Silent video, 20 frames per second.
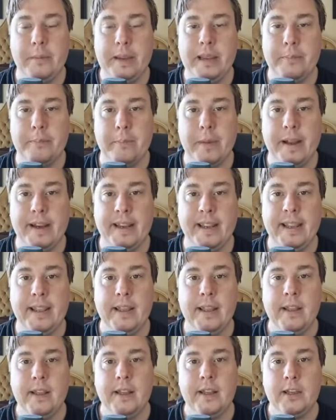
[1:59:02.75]
me money
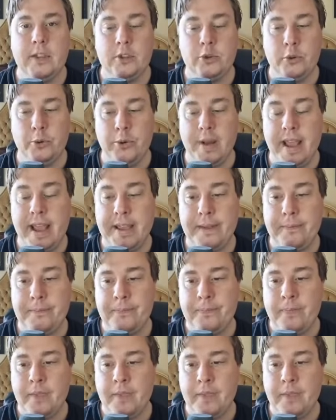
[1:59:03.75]
today,